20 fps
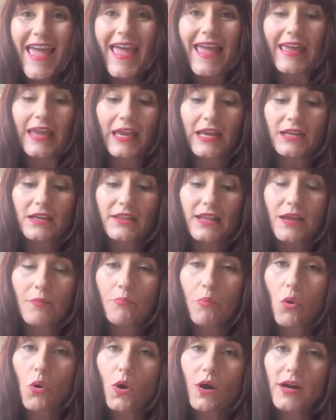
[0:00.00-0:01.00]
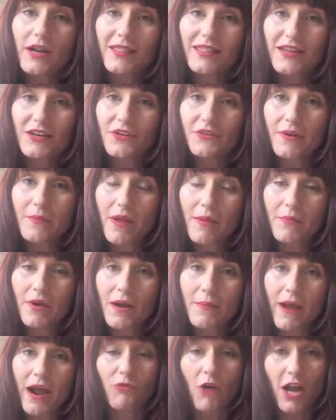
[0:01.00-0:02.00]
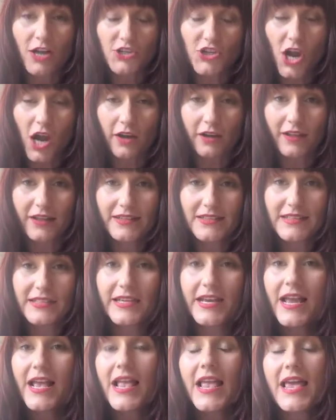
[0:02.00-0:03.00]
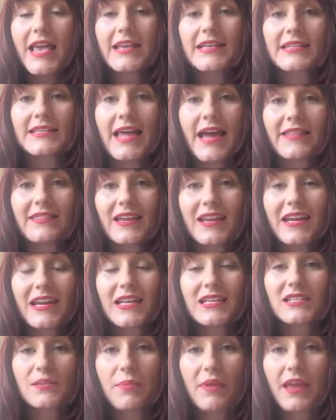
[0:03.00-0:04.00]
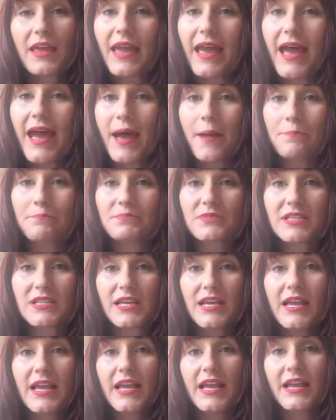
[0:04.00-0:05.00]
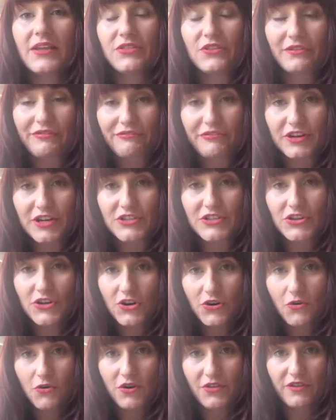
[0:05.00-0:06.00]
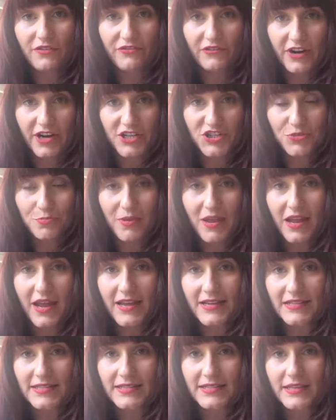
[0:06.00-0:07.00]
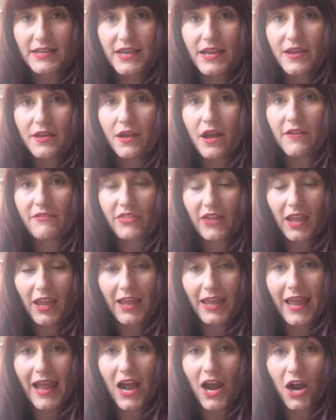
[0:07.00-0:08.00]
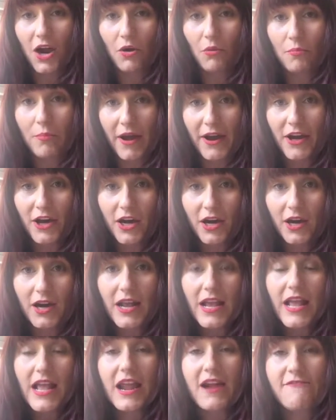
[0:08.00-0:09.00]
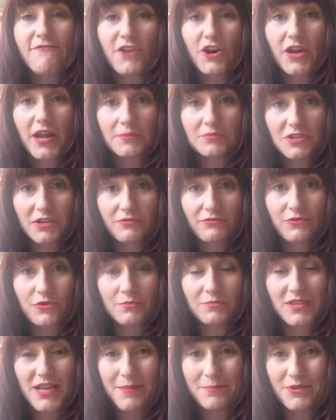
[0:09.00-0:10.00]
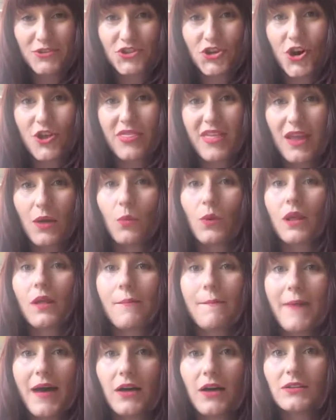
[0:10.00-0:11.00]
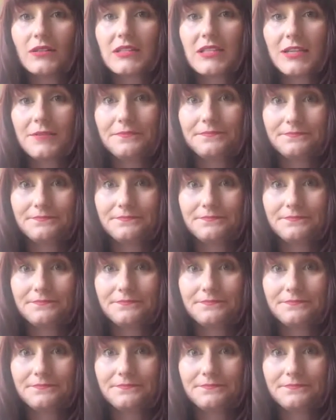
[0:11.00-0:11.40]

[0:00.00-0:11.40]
And the important thing to remember about raw chocolates is that they need to be kept in the freezer or the fridge because of the cacao butter. If they're kept at room temperature, they will melt.